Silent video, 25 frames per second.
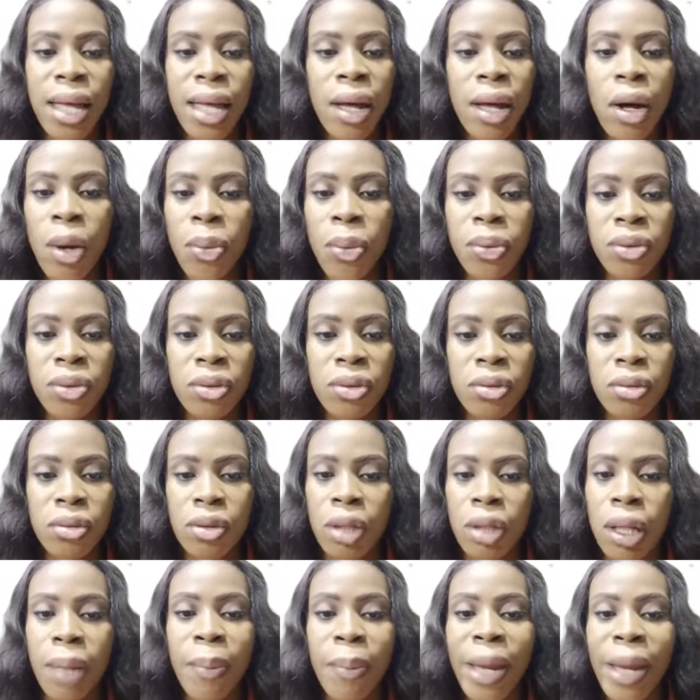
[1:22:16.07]
helps.
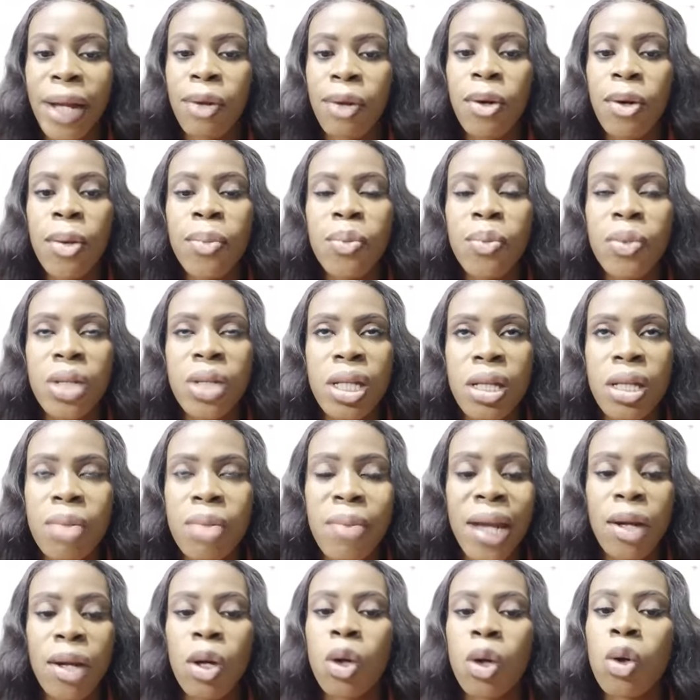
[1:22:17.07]
It might
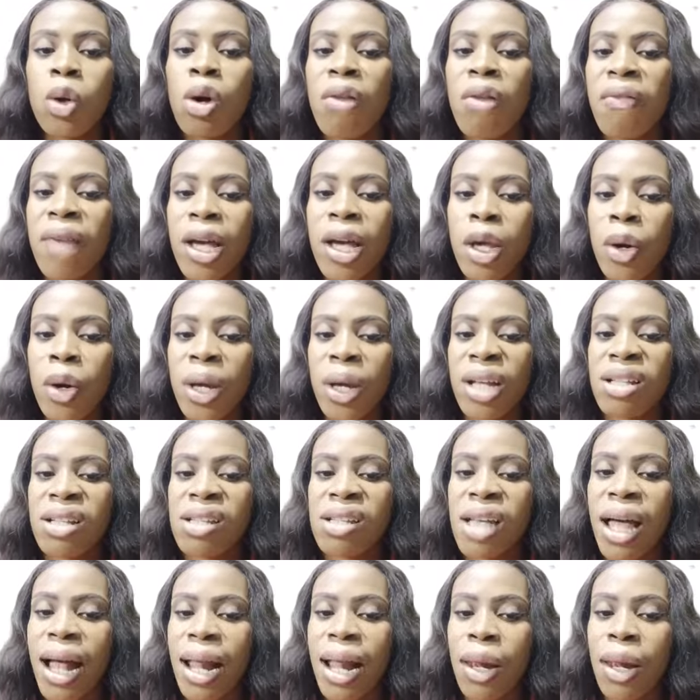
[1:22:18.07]
not cover your
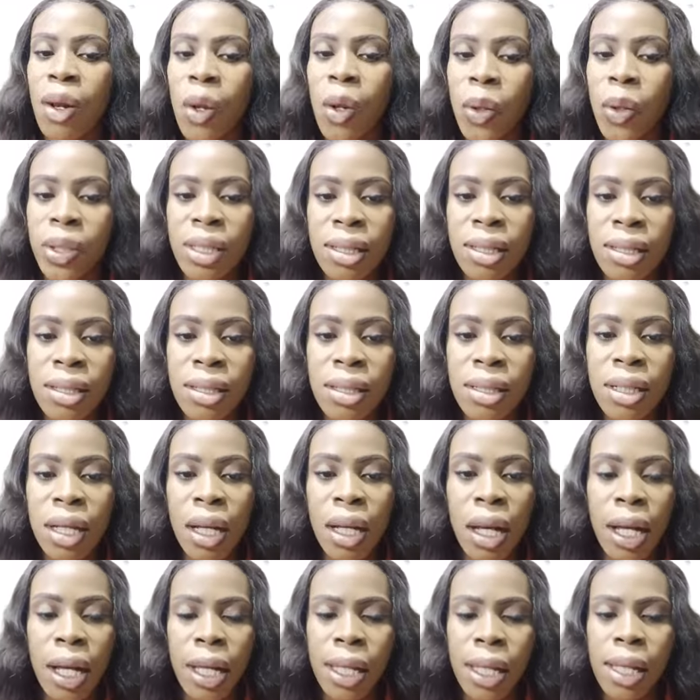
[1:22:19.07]
entire losses
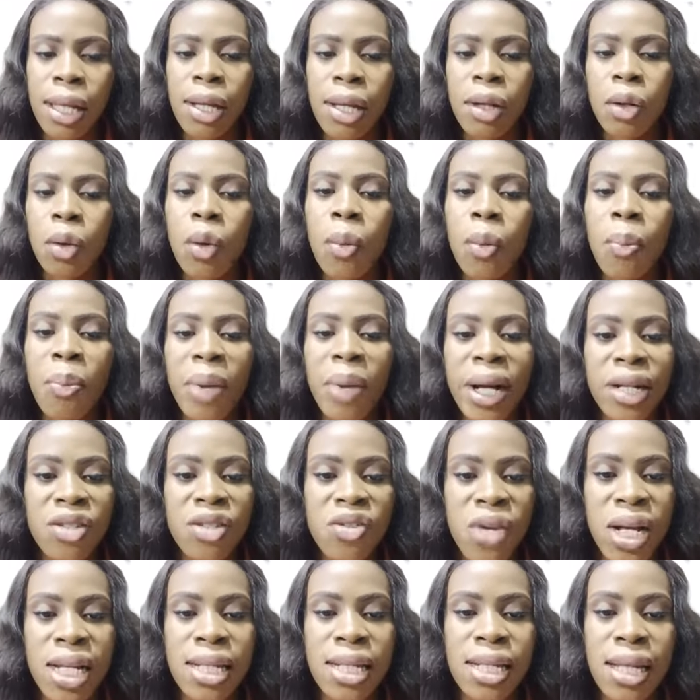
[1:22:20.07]
per
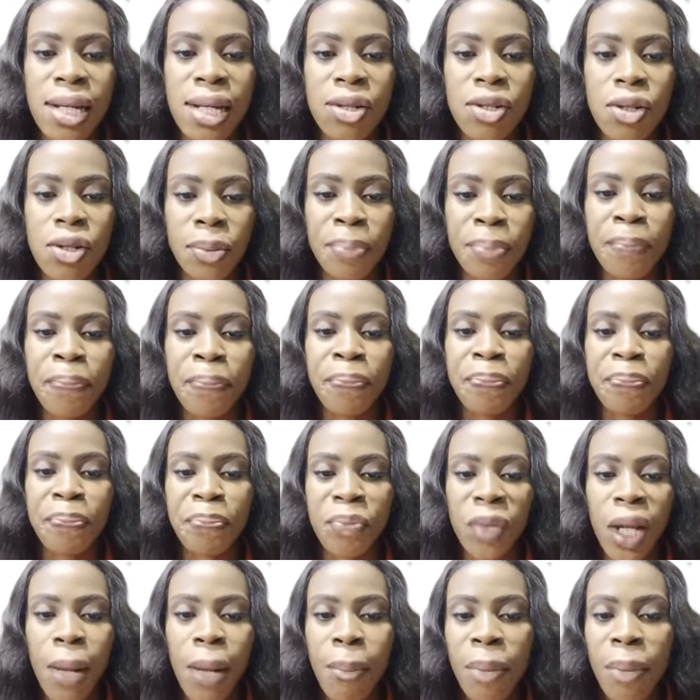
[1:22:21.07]
transaction,
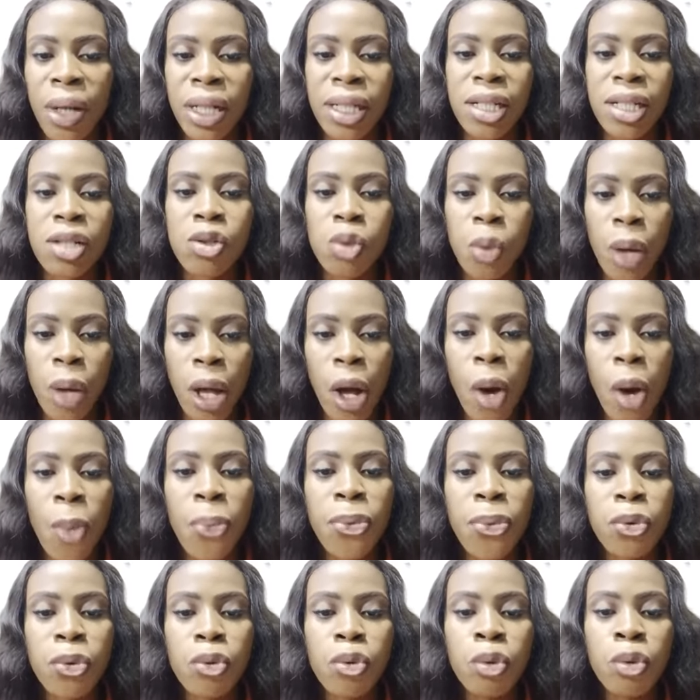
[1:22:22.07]
but it will
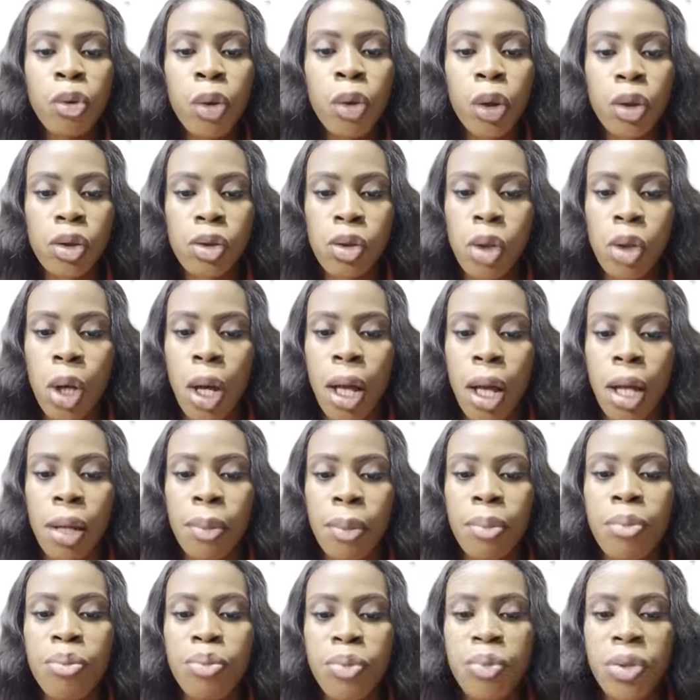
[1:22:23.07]
help you not
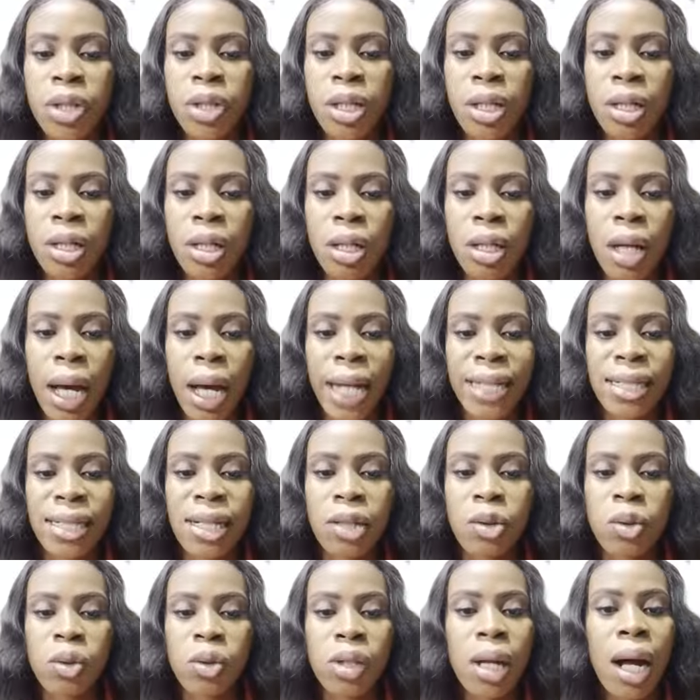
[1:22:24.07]
be at
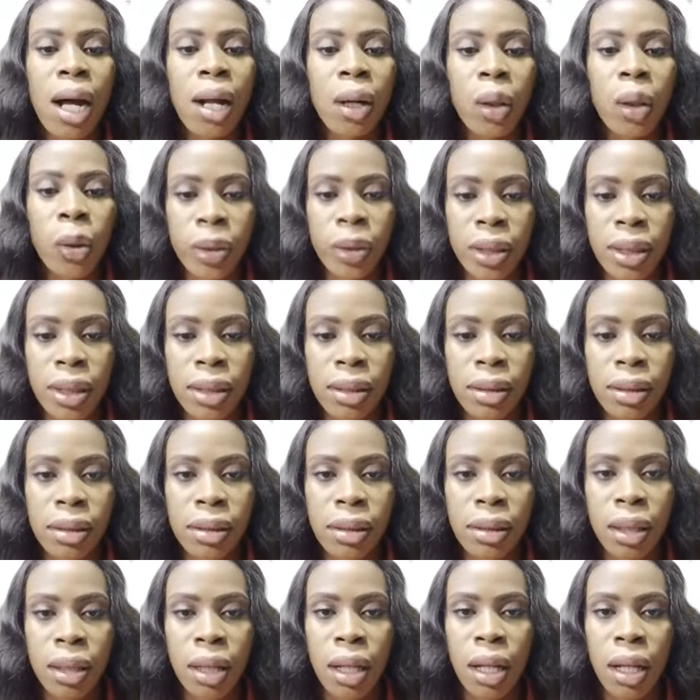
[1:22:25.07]
a total loss.
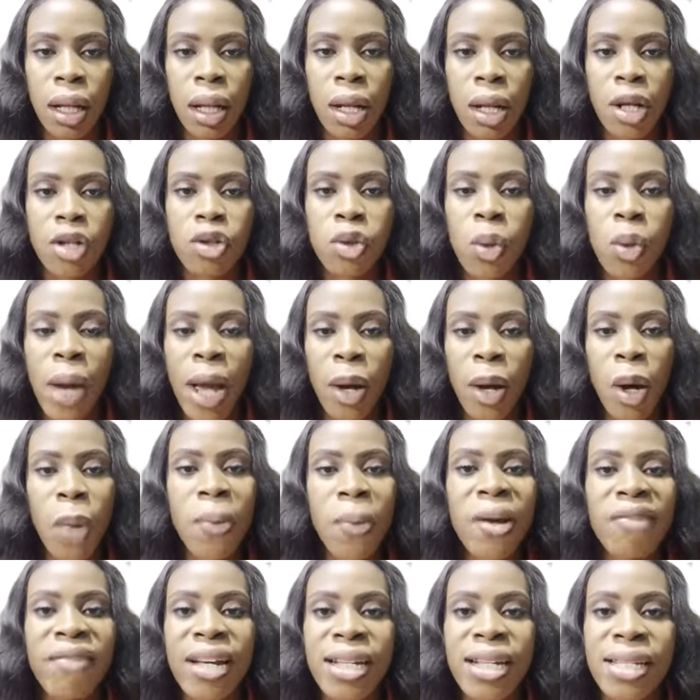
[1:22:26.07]
So I hope
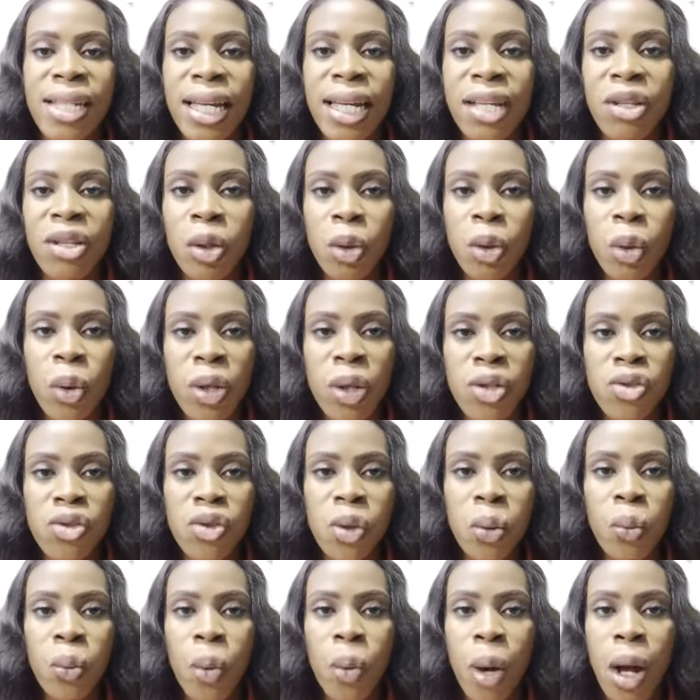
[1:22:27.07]
I've answered your
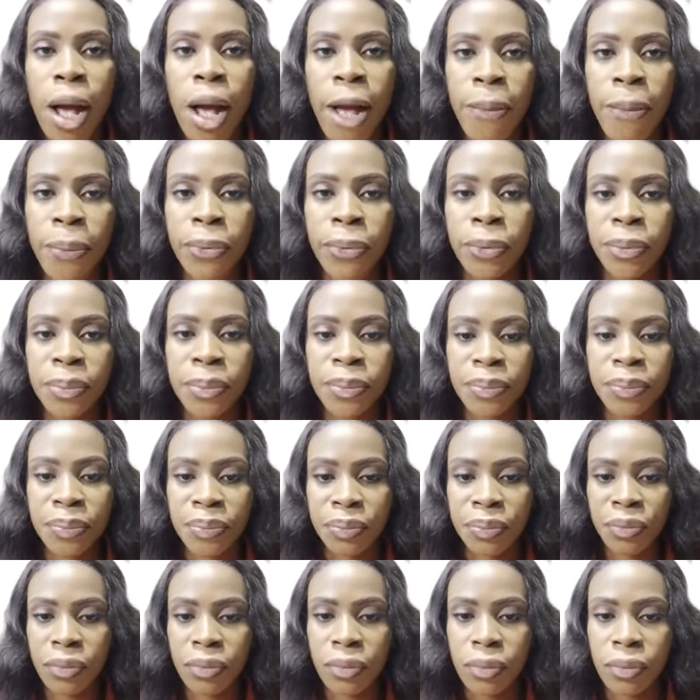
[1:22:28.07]
question. What happened?
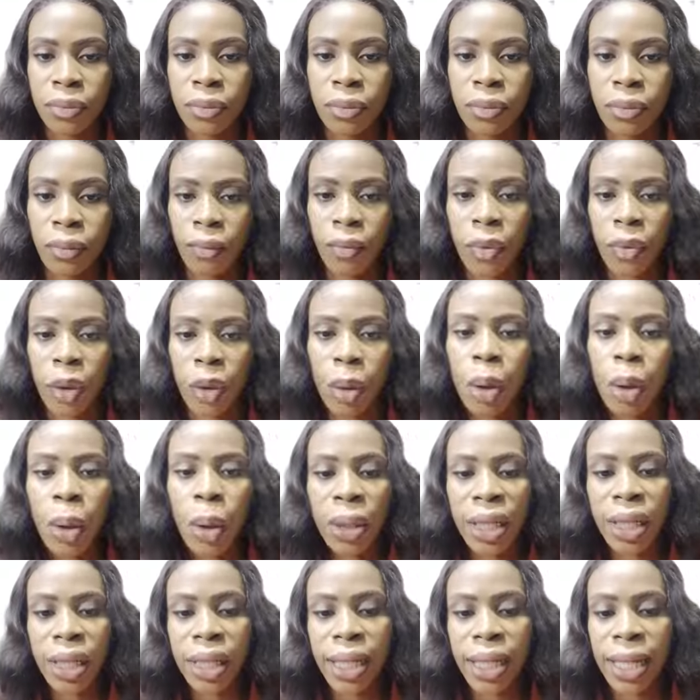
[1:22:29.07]

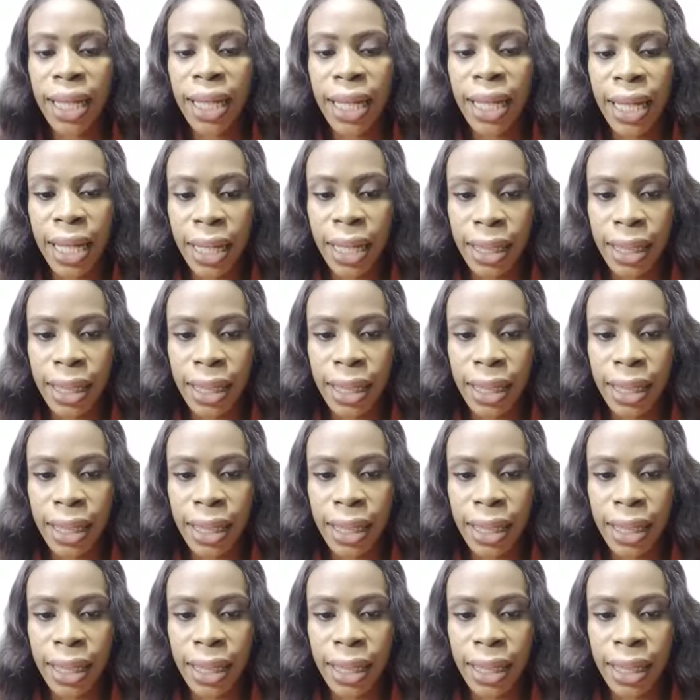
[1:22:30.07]
Okay.